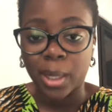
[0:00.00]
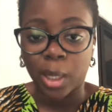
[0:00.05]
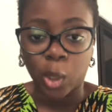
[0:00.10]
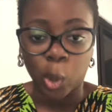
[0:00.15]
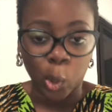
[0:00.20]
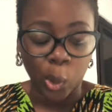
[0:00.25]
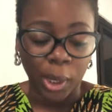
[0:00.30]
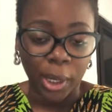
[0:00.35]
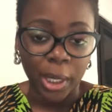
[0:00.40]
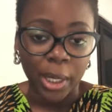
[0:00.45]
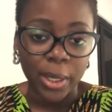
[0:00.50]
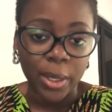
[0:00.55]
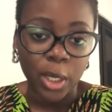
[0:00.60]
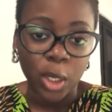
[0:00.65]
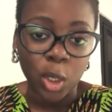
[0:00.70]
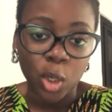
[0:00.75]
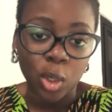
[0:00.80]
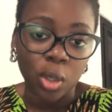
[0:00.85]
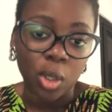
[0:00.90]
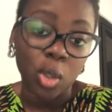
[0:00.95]

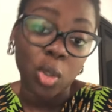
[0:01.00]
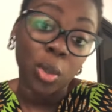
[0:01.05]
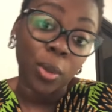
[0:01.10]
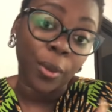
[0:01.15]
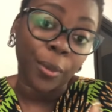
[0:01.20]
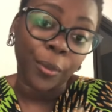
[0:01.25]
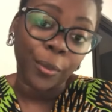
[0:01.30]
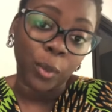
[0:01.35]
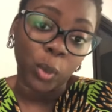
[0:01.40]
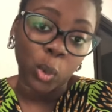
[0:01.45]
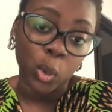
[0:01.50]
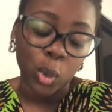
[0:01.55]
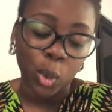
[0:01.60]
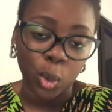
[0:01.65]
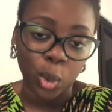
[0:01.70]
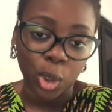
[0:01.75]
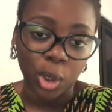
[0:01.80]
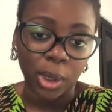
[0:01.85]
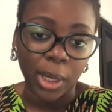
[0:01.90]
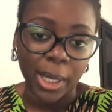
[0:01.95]
organization into a full
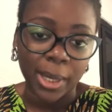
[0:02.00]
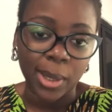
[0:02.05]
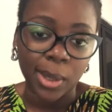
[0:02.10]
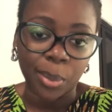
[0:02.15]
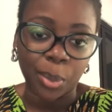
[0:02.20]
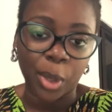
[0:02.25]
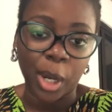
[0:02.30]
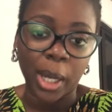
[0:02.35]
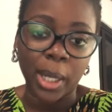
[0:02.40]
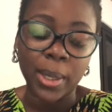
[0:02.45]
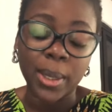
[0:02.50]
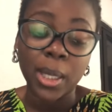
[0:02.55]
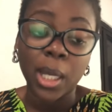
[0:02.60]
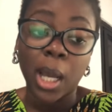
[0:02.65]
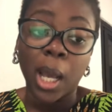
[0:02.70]
social enterprise.